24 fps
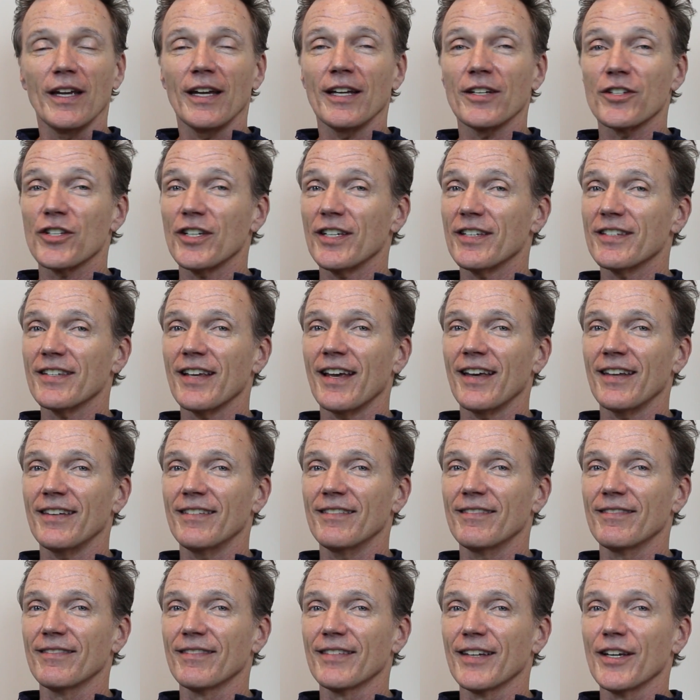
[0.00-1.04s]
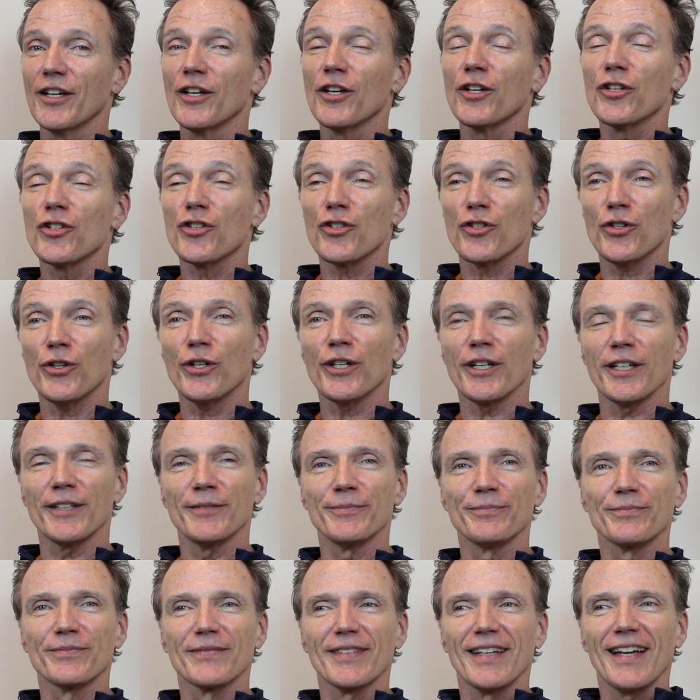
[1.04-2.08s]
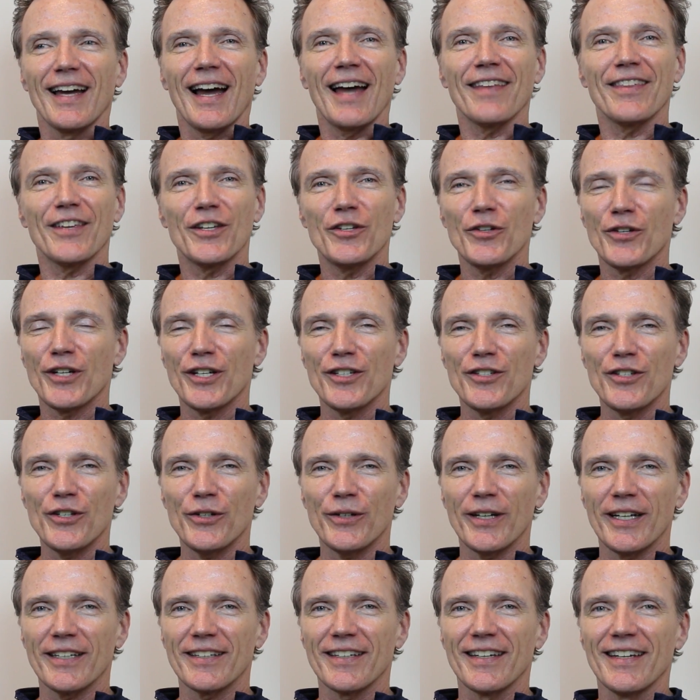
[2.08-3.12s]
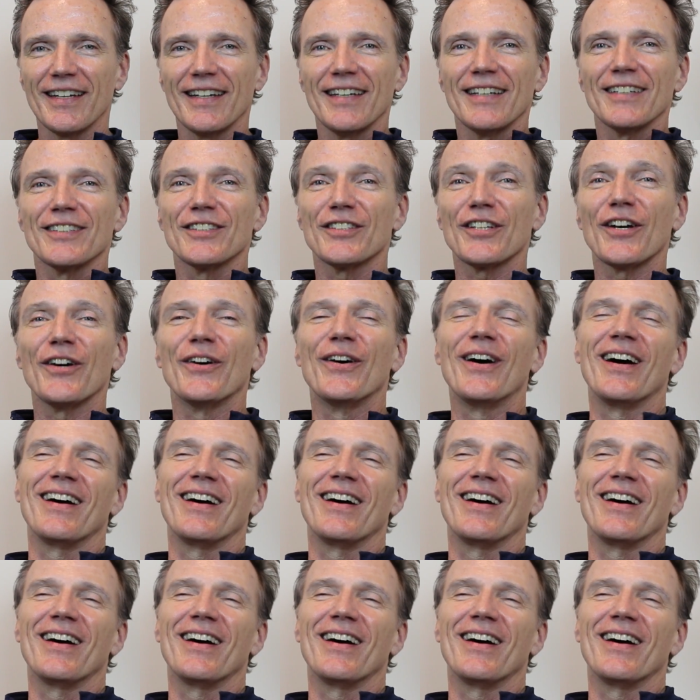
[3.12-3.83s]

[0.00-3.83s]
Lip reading: And she said, sure, I think you can do it. So